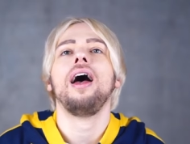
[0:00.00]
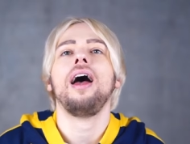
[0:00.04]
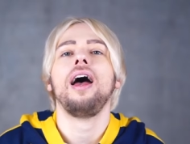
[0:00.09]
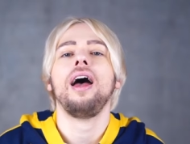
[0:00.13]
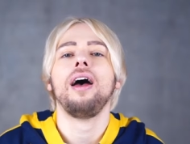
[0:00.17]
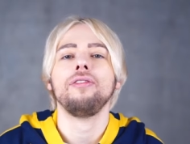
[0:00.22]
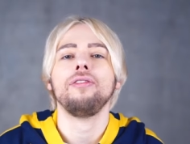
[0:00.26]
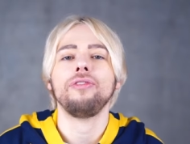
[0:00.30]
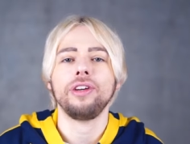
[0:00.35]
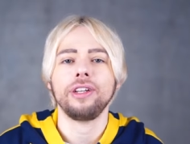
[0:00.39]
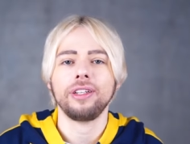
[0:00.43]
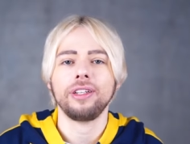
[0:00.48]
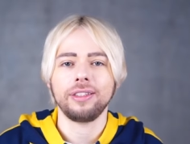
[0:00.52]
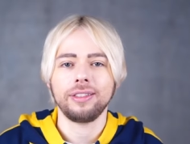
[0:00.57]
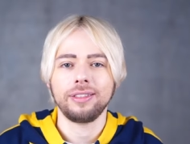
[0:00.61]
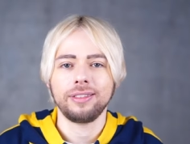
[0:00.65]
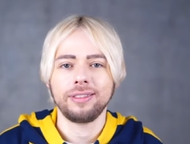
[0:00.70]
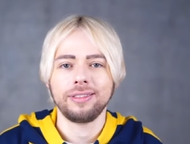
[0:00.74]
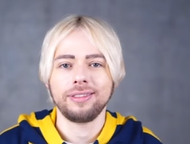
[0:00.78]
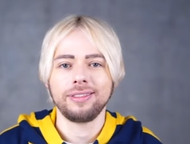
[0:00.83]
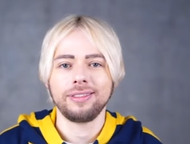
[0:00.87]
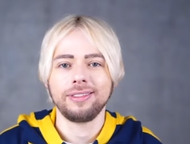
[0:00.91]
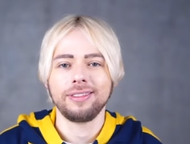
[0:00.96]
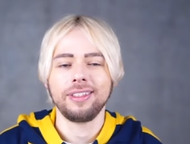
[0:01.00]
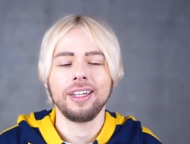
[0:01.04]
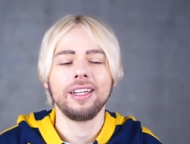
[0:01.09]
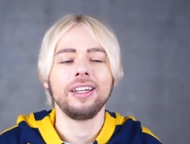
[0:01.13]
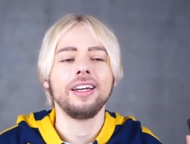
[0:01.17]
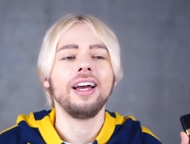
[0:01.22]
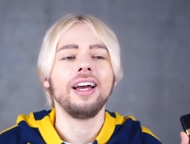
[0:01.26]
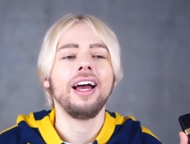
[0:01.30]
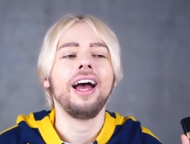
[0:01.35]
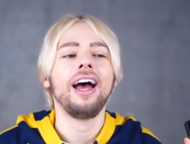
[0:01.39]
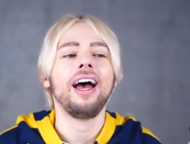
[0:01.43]
heaven,
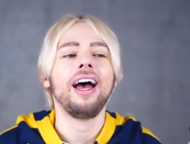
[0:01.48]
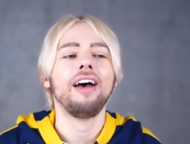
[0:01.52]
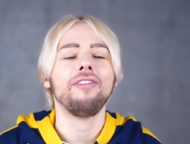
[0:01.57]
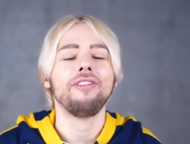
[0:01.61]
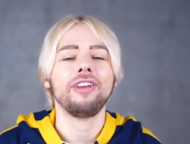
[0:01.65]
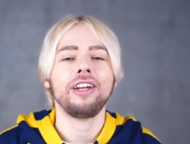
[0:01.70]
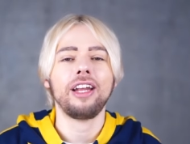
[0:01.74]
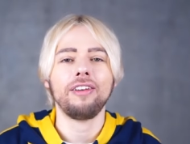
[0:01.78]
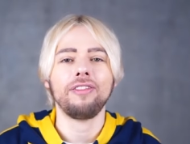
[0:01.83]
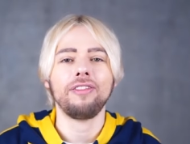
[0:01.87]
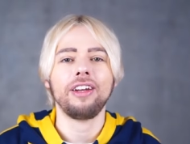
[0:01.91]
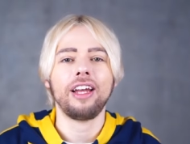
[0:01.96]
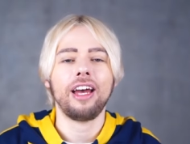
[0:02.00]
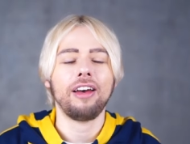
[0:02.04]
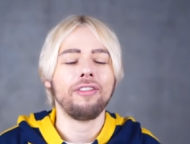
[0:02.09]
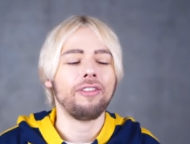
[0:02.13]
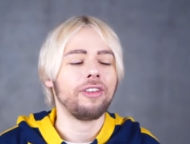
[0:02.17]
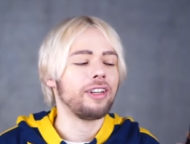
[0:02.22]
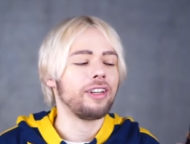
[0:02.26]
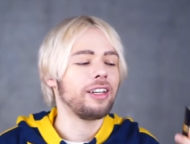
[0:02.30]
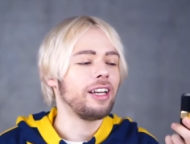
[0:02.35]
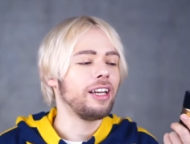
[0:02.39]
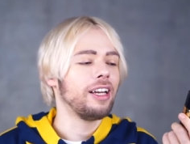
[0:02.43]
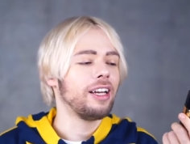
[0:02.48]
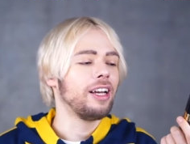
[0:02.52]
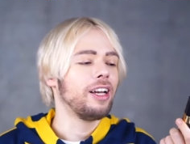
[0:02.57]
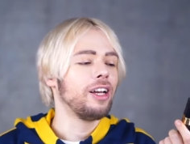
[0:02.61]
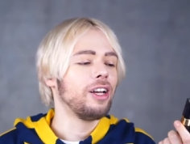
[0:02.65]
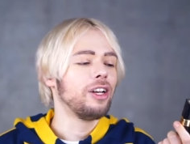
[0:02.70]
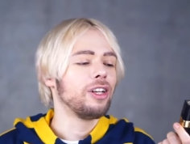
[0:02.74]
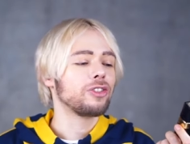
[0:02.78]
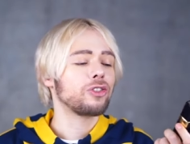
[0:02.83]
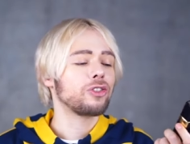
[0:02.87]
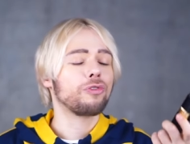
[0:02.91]
heaven, heaven, heaven.
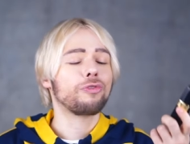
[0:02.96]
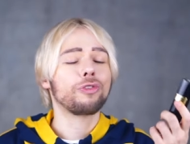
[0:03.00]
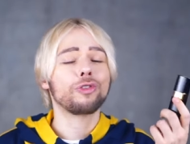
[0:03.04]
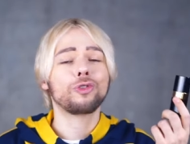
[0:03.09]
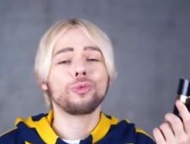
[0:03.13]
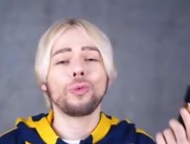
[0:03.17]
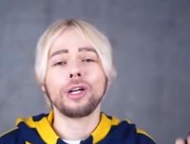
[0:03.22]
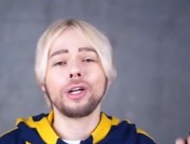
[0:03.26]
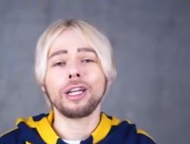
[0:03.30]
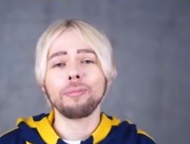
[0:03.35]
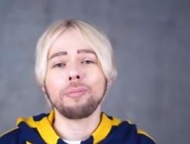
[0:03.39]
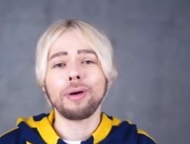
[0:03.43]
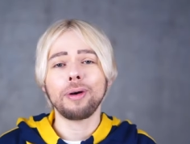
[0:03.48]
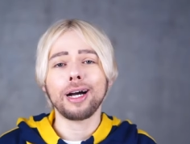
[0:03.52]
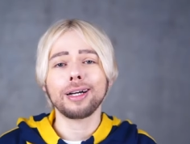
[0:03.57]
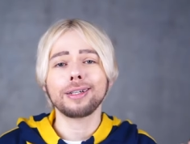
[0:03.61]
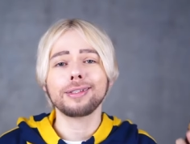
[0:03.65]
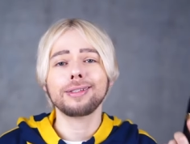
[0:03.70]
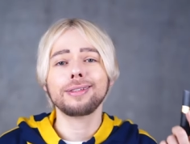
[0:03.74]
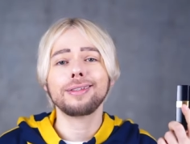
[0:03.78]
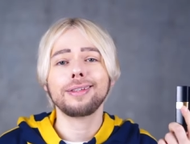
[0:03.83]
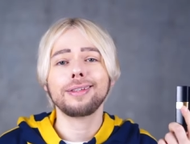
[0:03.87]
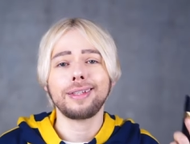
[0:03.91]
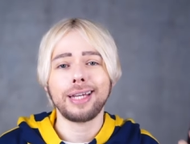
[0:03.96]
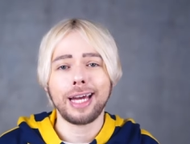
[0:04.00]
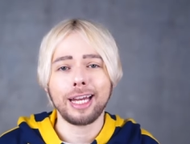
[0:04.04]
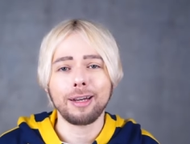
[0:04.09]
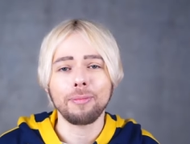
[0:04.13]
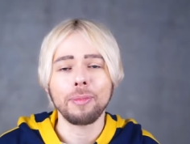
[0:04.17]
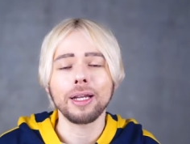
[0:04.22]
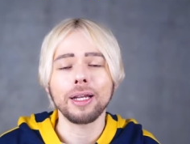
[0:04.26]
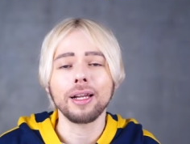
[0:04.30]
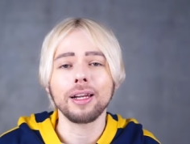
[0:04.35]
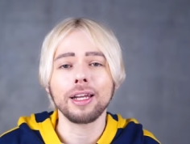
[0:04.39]
So for twenty bucks,
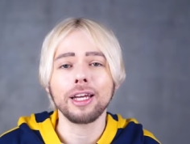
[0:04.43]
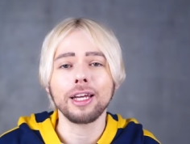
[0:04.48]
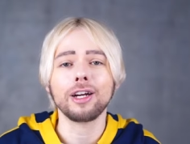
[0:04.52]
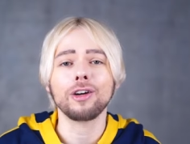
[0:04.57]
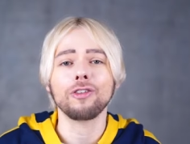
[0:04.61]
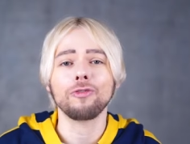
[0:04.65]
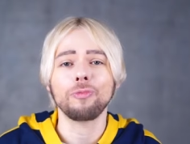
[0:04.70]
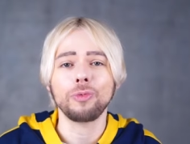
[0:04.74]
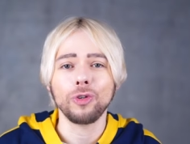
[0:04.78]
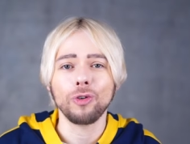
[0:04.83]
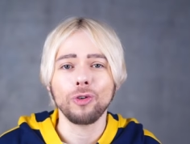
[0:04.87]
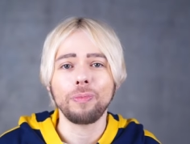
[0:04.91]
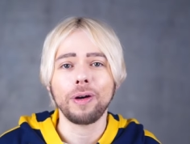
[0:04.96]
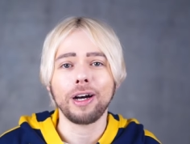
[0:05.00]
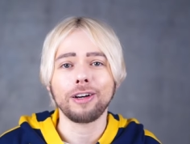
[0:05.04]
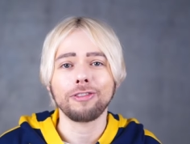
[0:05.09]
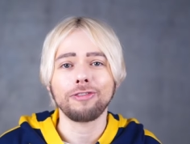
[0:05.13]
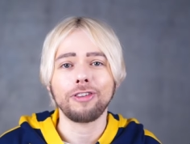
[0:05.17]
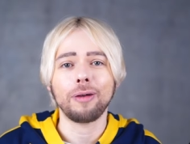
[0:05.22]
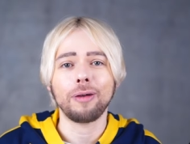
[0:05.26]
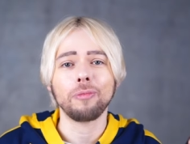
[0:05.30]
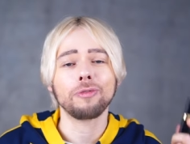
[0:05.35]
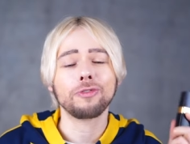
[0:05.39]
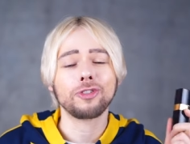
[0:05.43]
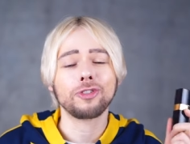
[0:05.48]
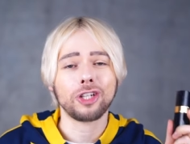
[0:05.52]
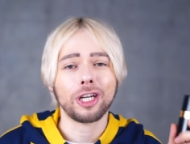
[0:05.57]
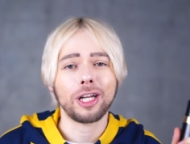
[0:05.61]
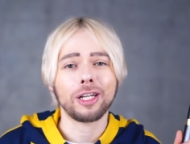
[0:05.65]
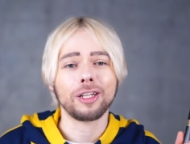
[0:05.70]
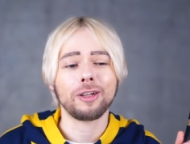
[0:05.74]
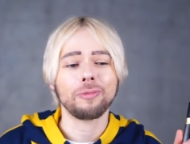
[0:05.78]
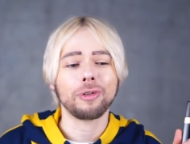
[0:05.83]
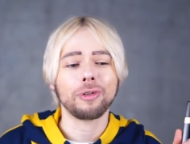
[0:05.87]
ten milliliter of Pure Parfum of
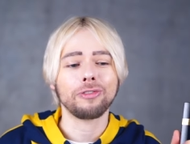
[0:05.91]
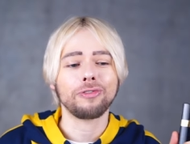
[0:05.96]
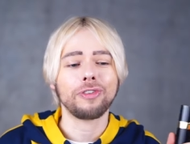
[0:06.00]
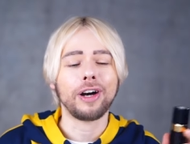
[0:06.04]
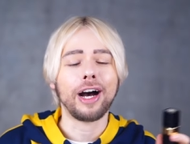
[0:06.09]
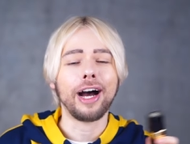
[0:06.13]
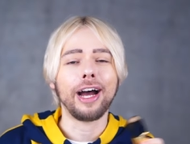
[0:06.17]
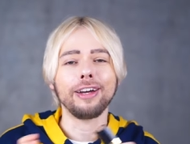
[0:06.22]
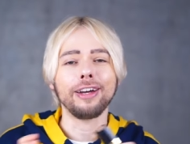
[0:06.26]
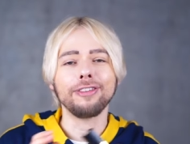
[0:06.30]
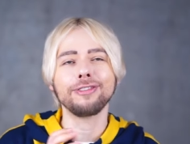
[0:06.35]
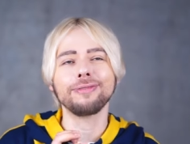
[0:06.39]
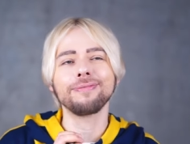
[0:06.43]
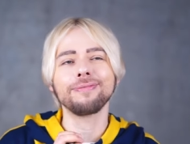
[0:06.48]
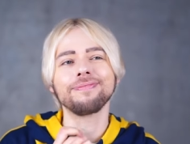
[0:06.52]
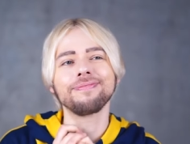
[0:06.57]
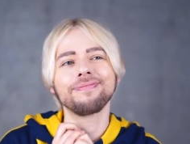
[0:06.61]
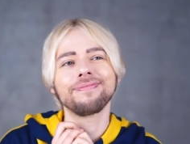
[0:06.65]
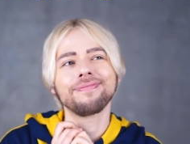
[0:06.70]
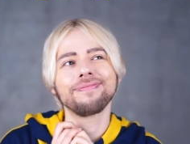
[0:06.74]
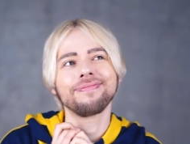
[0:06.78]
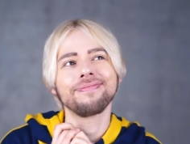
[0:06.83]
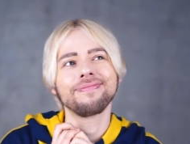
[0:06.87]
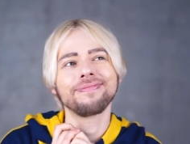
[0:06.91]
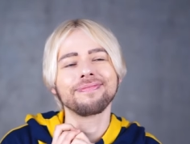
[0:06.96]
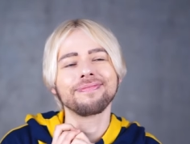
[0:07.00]
Chanel number five, mm.